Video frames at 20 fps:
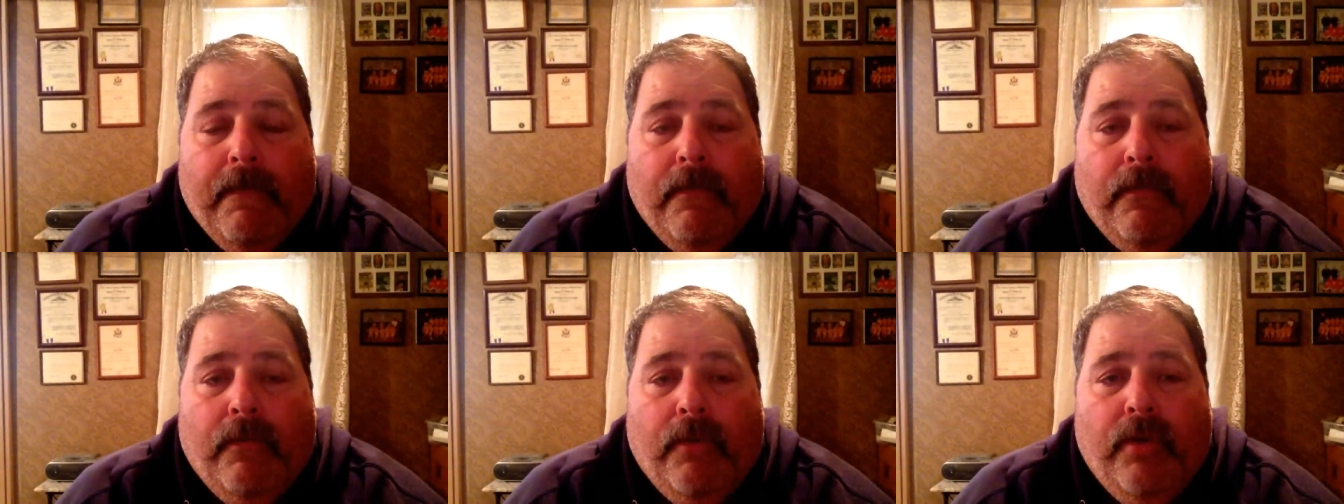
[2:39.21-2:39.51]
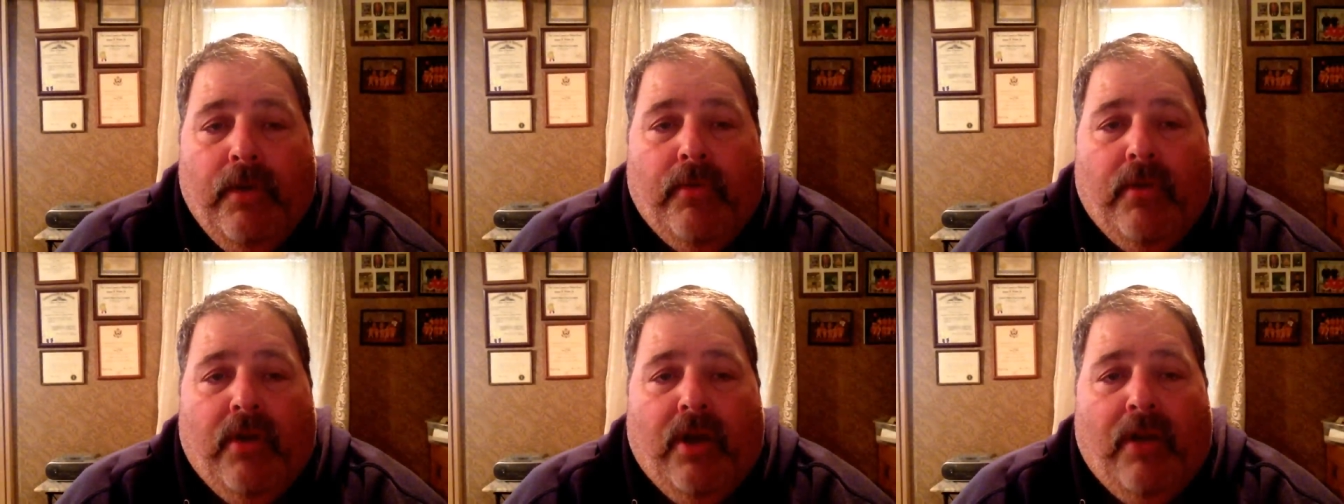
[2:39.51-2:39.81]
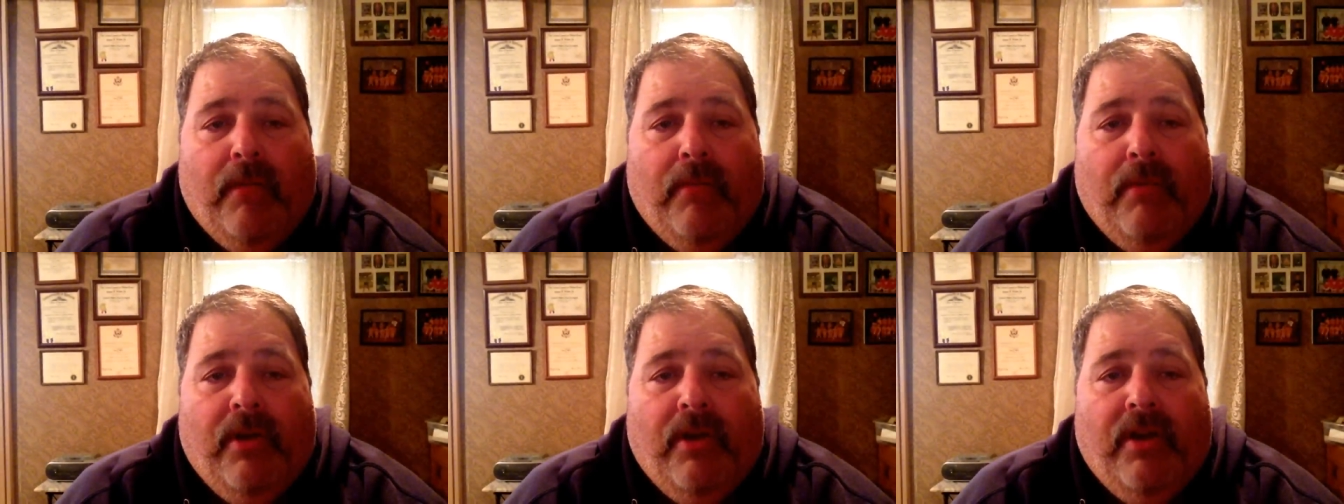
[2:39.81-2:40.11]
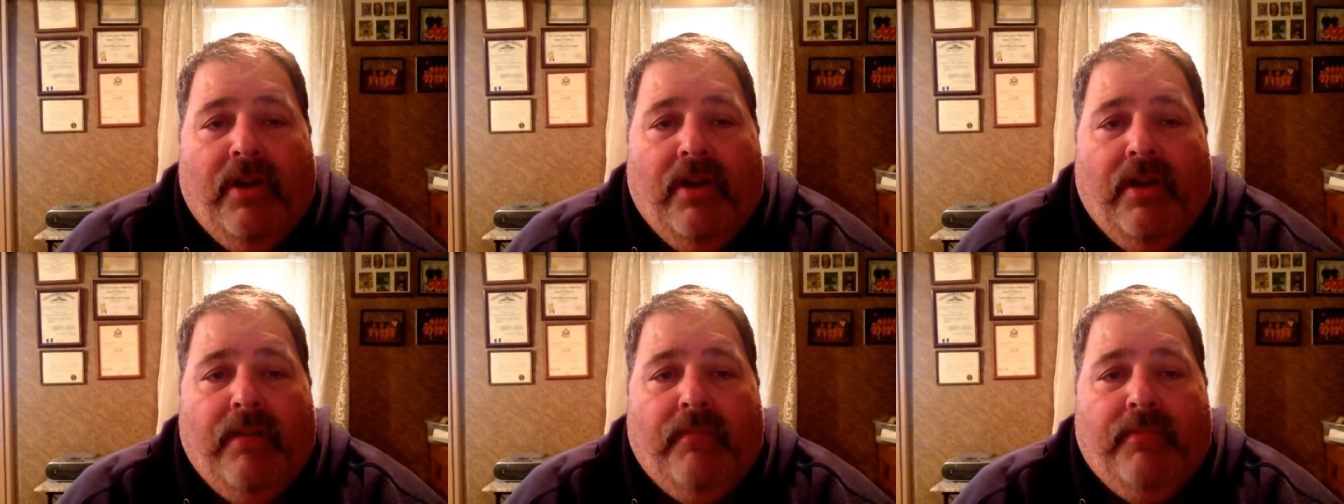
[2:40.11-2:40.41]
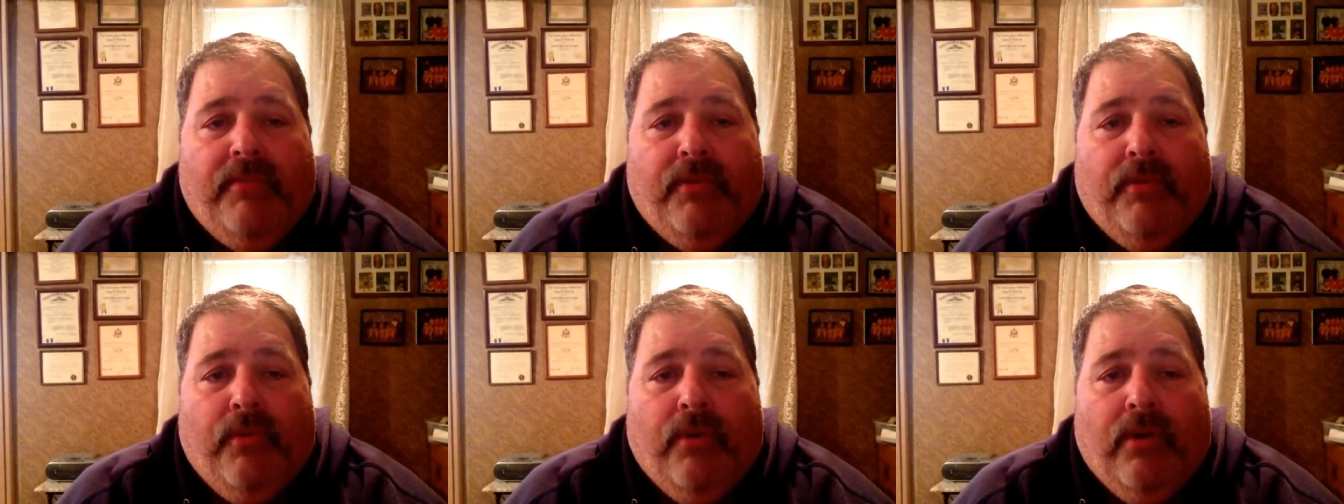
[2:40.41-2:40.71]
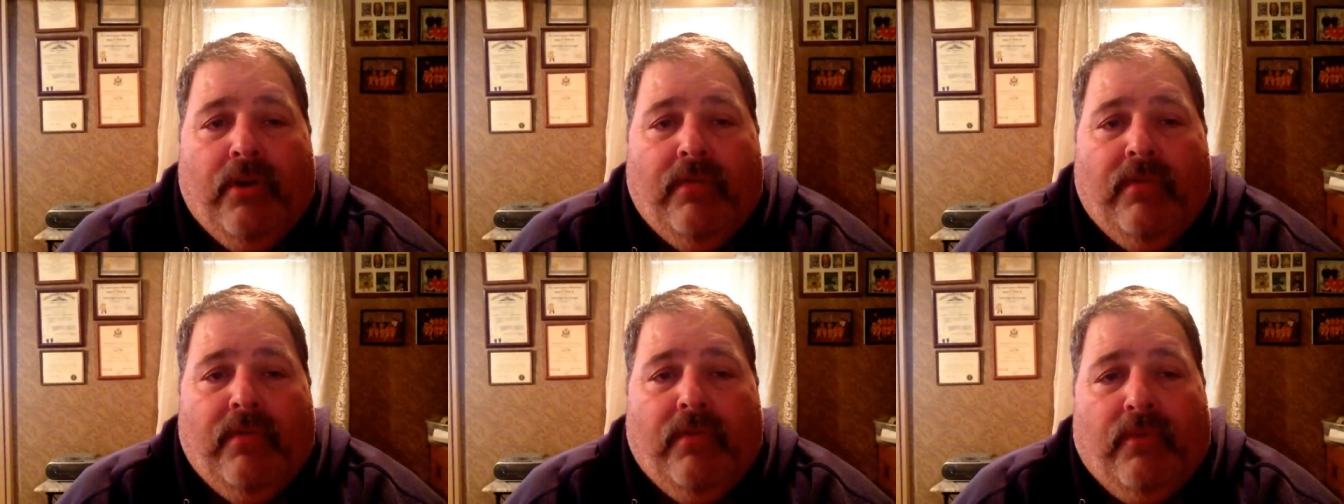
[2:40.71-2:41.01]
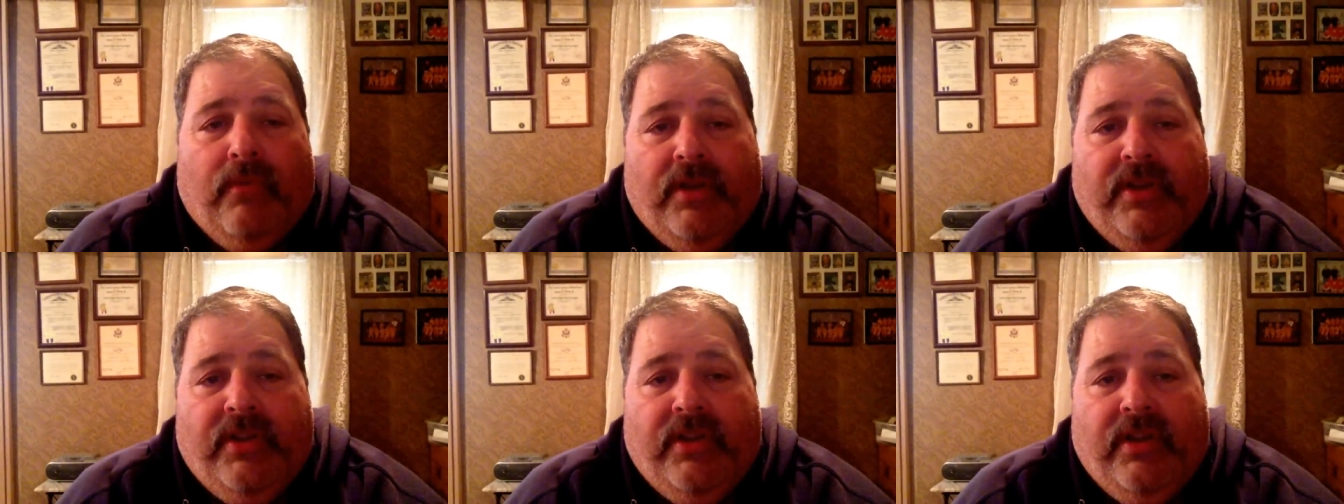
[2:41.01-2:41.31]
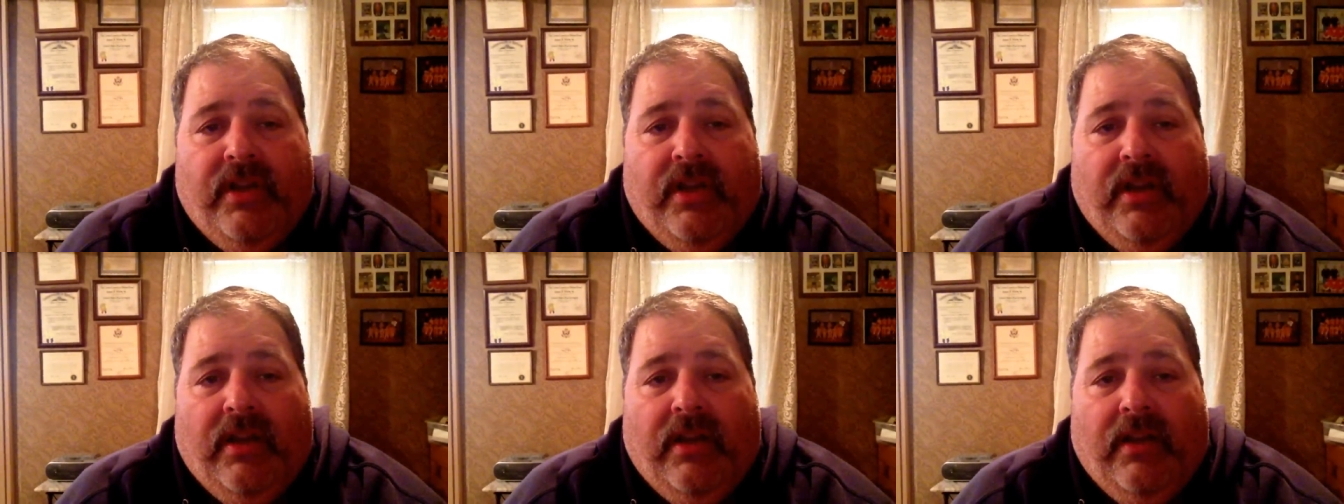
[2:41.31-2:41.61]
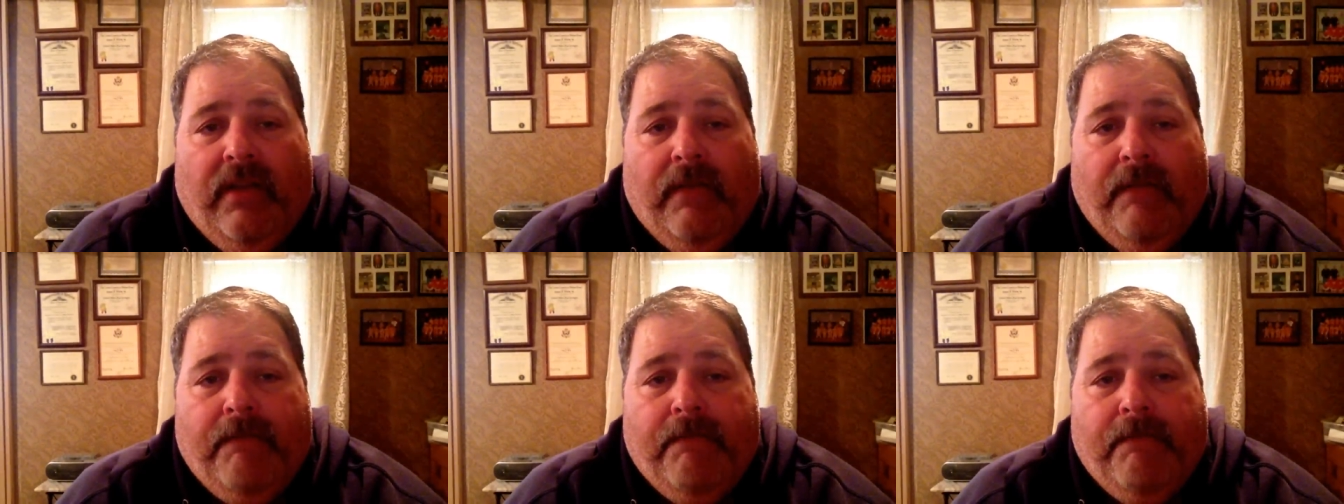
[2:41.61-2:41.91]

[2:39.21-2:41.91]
we were all brought up to work for what you get.